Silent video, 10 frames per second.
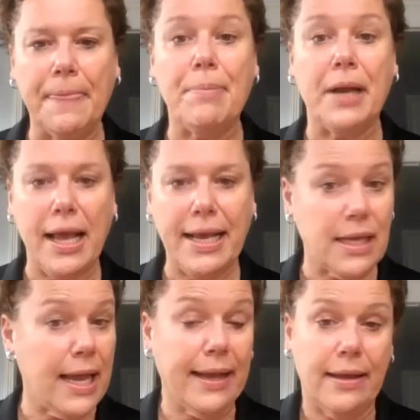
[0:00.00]
but it
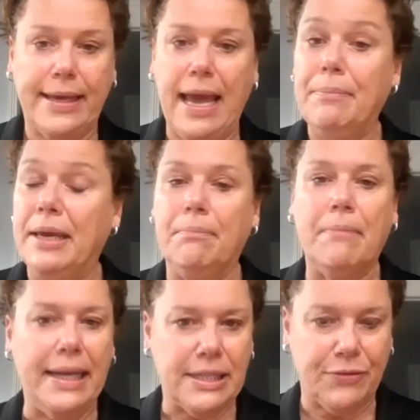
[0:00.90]
can be in
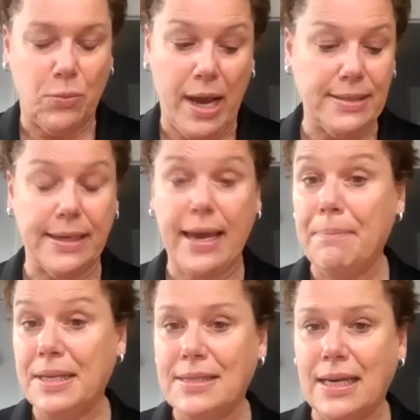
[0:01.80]
many different ways. It can
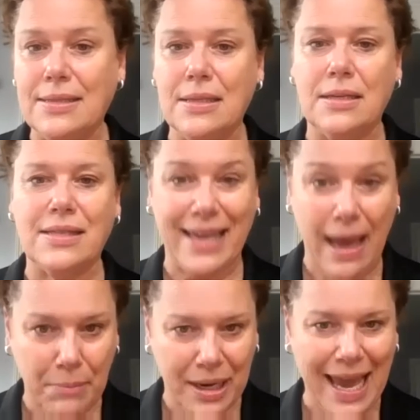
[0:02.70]
be sensors, it
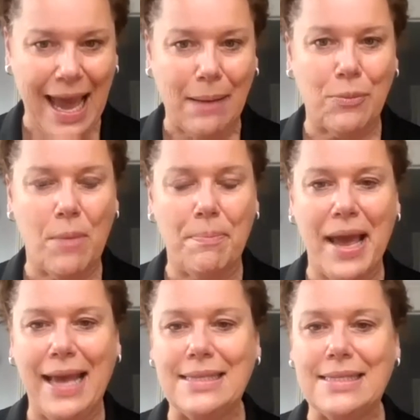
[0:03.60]
can be camera
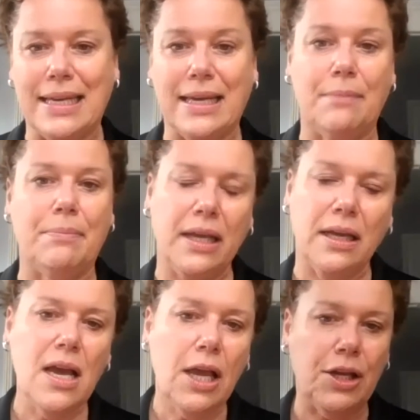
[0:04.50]
based, it can be,
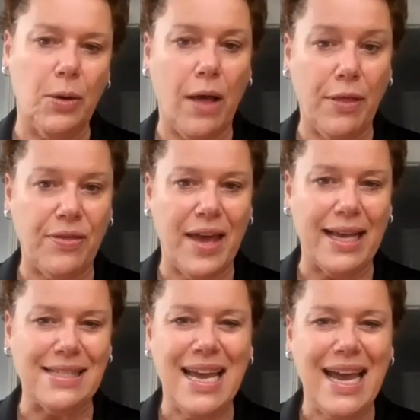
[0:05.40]
other
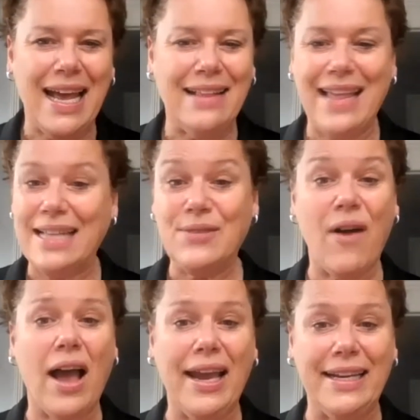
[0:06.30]
things. That's
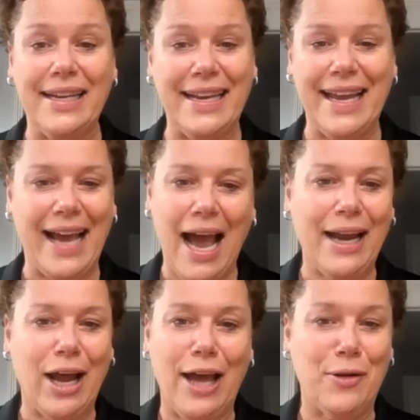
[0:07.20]
fine.
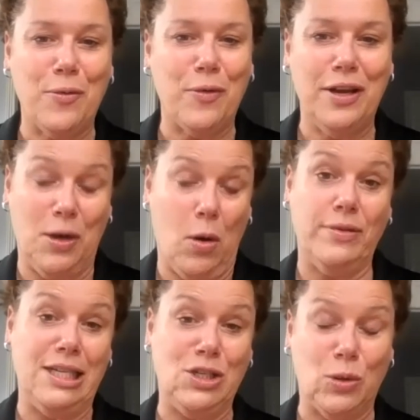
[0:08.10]
I don't,
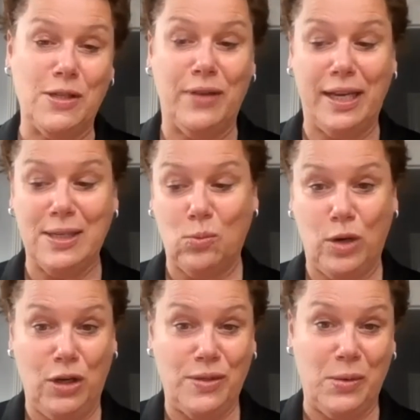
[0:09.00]
obviously Dorsavi we're
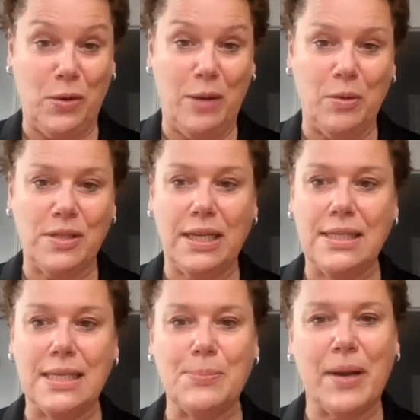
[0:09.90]
using wearable
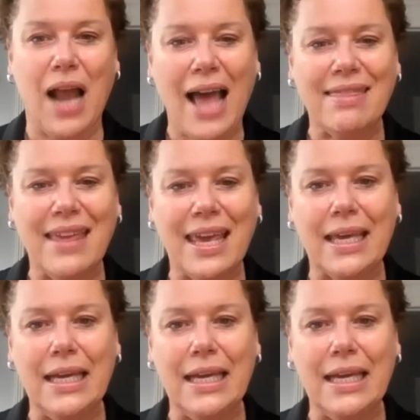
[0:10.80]
sensors, but I think